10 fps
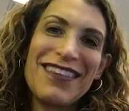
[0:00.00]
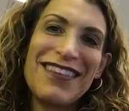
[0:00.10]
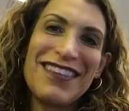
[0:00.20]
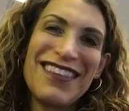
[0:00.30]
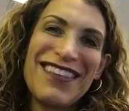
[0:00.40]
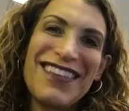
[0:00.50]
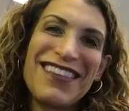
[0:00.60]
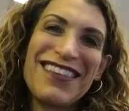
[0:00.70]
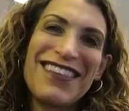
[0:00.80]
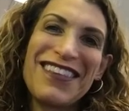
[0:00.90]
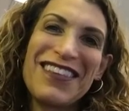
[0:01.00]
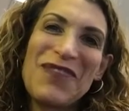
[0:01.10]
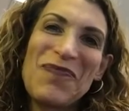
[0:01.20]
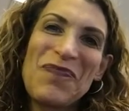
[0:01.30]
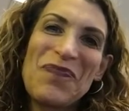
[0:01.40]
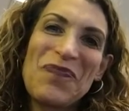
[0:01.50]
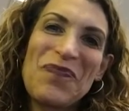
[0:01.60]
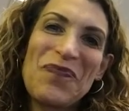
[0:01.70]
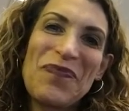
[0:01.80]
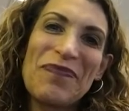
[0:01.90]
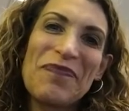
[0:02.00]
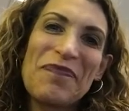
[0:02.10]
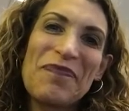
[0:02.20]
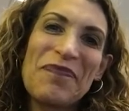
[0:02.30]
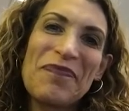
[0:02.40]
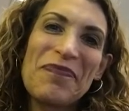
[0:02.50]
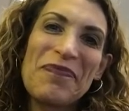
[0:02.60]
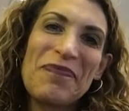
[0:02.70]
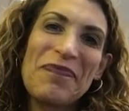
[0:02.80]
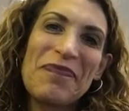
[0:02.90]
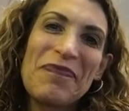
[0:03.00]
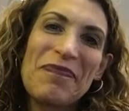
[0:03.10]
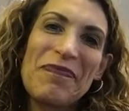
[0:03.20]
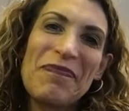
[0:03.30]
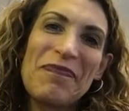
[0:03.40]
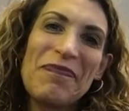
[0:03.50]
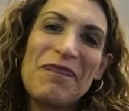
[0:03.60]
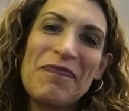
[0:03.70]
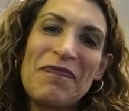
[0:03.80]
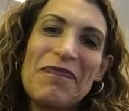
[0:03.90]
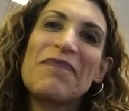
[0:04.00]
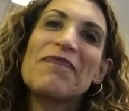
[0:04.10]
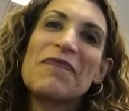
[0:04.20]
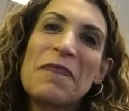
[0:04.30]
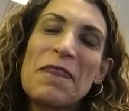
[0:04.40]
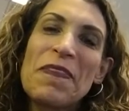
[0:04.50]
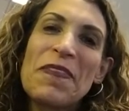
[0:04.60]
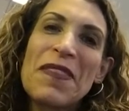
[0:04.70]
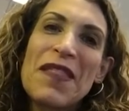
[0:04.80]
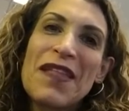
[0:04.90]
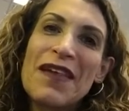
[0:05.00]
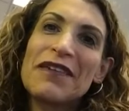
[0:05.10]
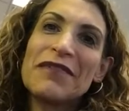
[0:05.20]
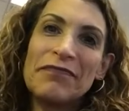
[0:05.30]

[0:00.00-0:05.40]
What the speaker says: (not speaking)